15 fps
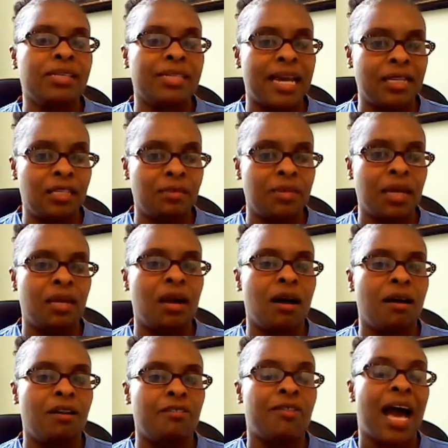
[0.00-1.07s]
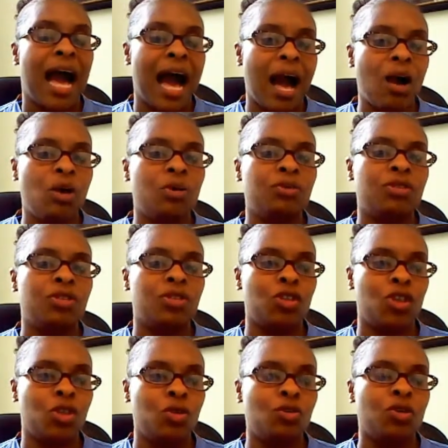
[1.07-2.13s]
you'll get a better
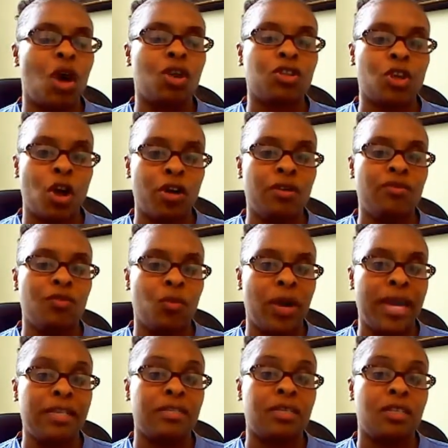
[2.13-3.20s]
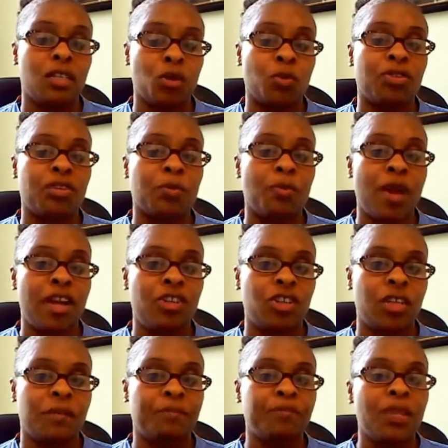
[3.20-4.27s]
assessment of how to use
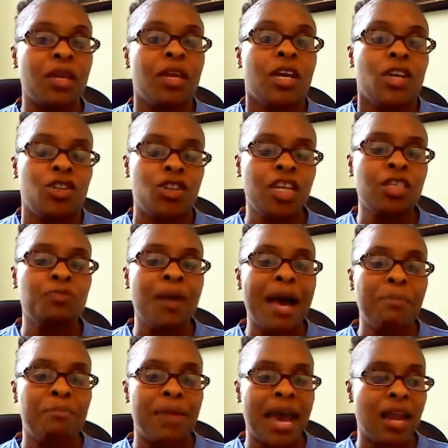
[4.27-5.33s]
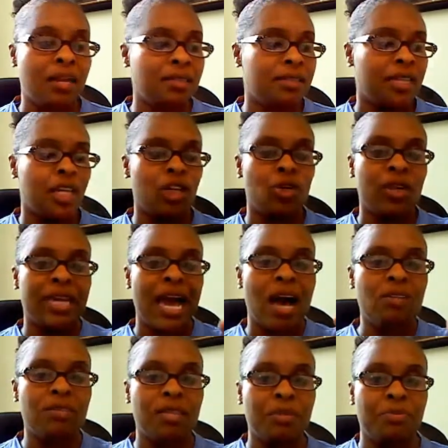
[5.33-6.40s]
alternative ways to deal with depression.
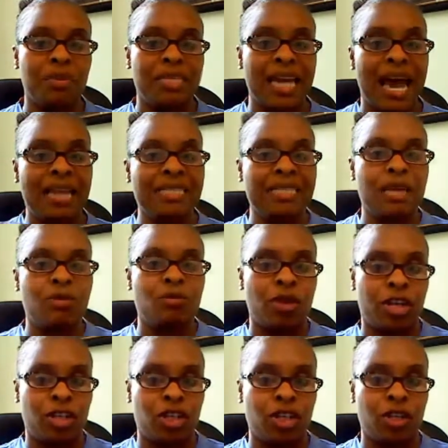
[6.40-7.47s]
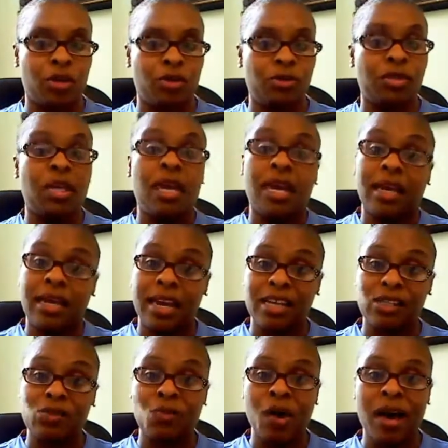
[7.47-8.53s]
Just by balancing your
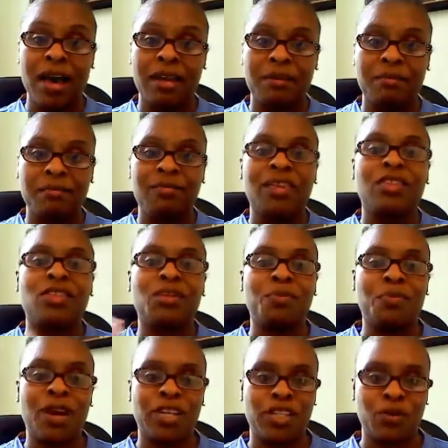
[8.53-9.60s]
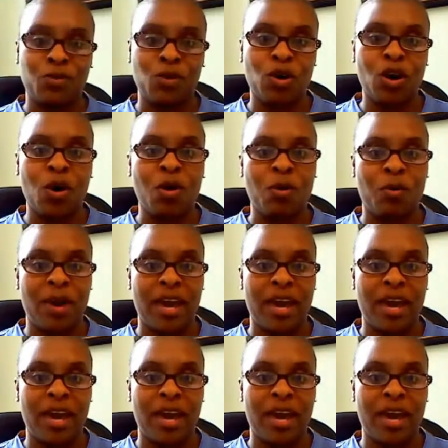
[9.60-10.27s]
calcium-potassium ratios, guess what?